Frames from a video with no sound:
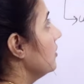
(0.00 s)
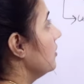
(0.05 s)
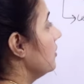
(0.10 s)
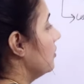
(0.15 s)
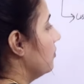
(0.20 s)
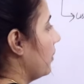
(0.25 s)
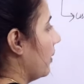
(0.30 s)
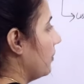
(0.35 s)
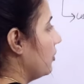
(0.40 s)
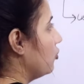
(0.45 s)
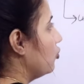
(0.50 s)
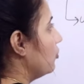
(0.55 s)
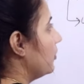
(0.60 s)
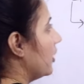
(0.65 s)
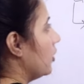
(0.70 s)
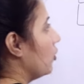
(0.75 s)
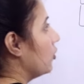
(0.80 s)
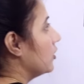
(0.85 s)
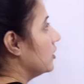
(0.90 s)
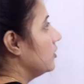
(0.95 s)
the memory would
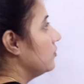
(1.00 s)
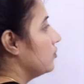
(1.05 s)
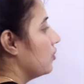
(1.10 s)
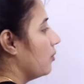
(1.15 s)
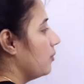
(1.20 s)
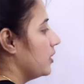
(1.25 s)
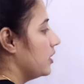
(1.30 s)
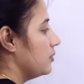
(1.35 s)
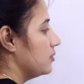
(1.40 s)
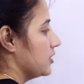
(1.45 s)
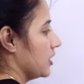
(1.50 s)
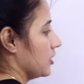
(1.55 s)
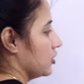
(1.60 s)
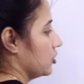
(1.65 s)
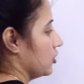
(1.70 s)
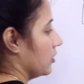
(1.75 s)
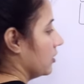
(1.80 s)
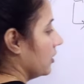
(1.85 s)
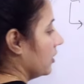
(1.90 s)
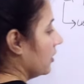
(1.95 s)
be allocated, from heap
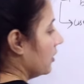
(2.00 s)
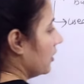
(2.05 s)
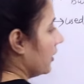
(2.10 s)
section.